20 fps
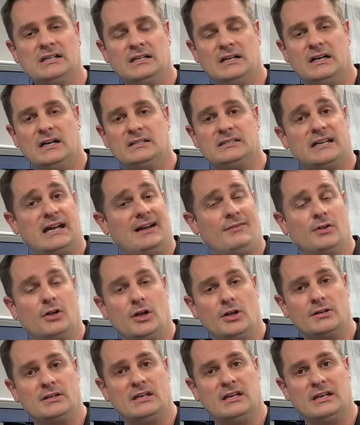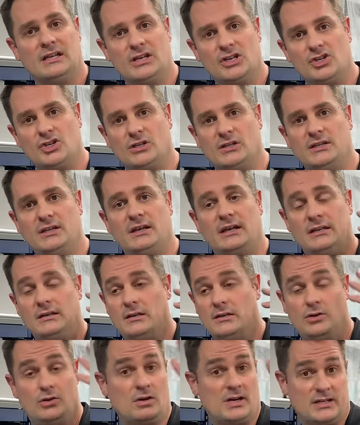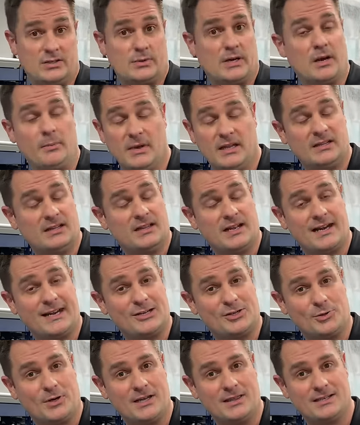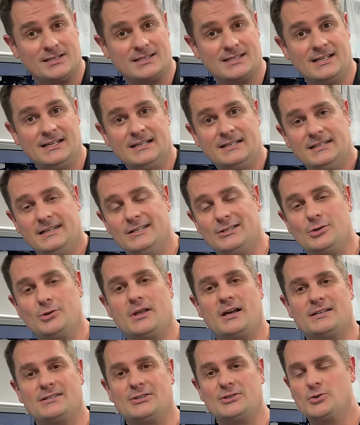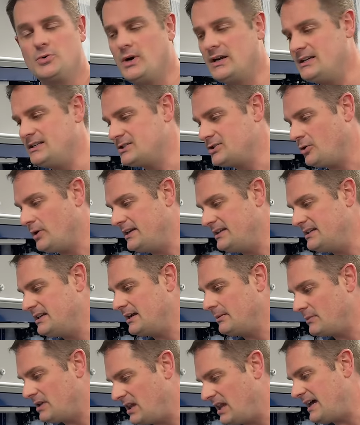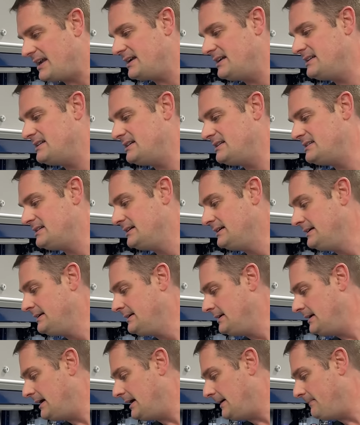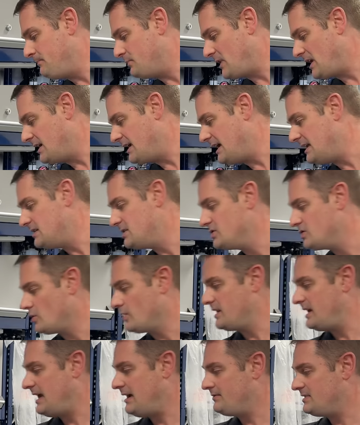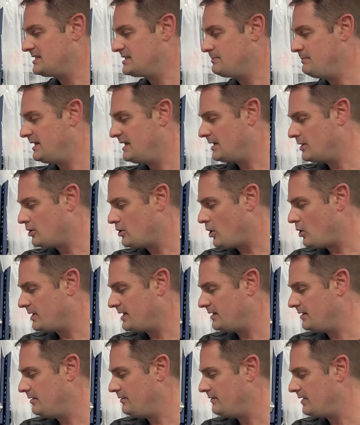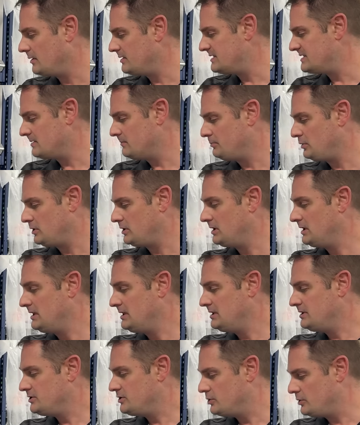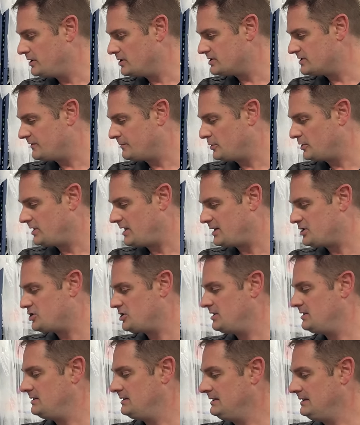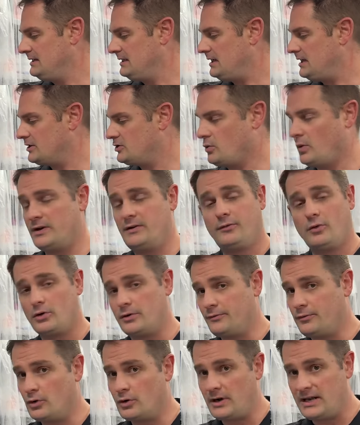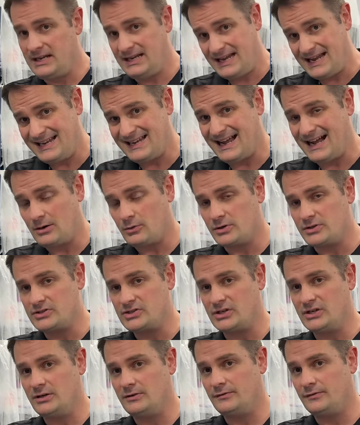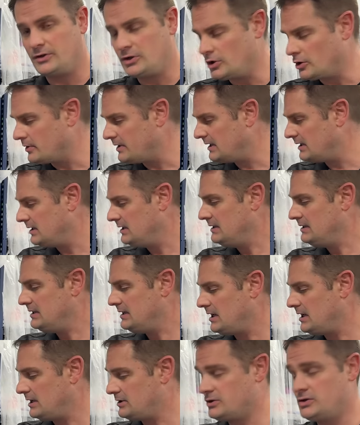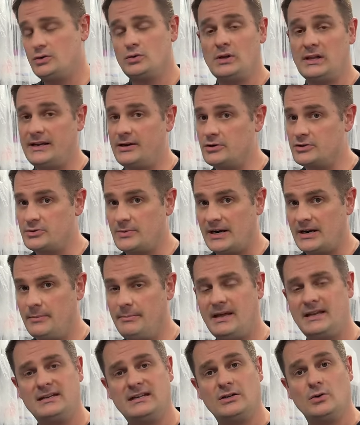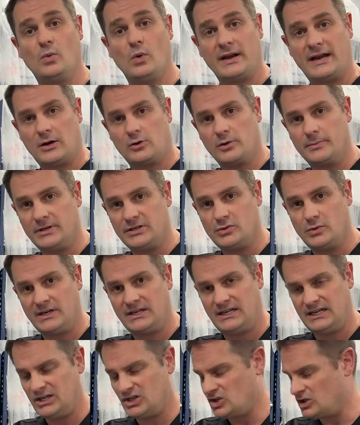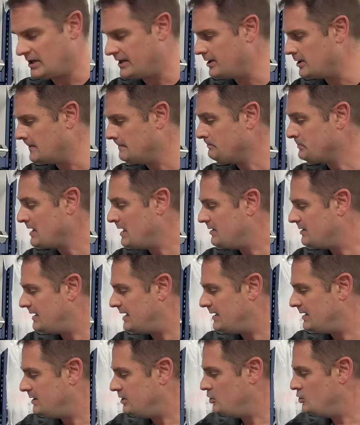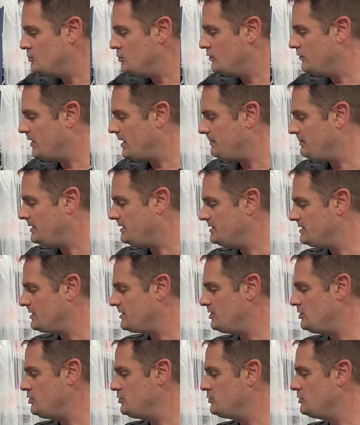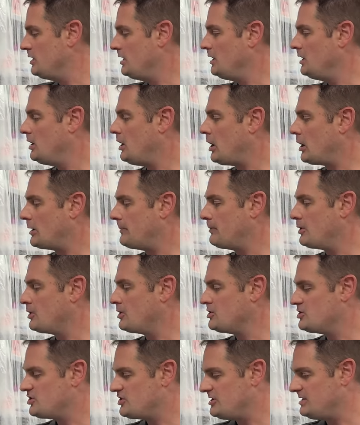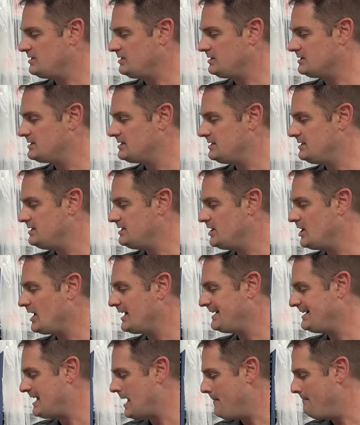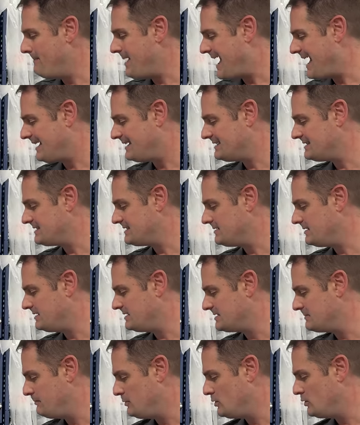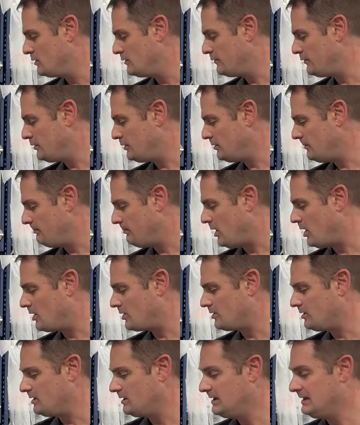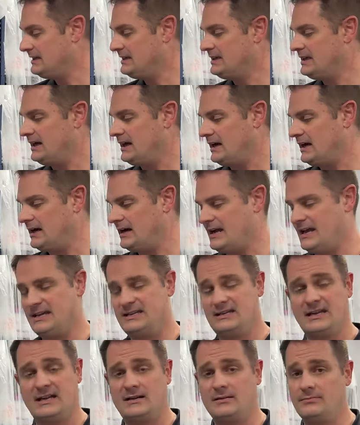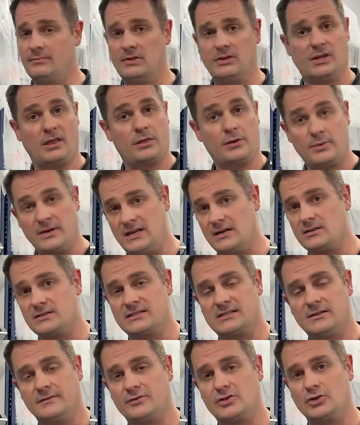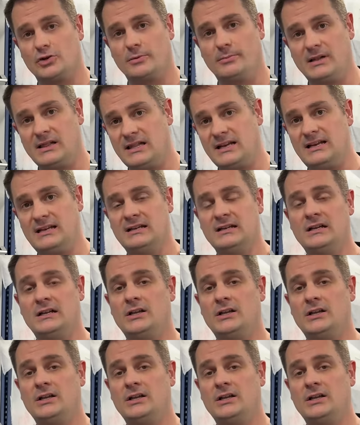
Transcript: to Avalon King initially, and you guys recommended that I try this in 2020, so I did. I'm glad I did. Again, so they have this beginner coating, very simple, 2 years of protection, 24 to 48 hours of curing, two layers recommended, 1 hour between each layer. Then you move up to the new Armor Shield 9 Max, this beautiful bottle, and yeah, 3 years of durability,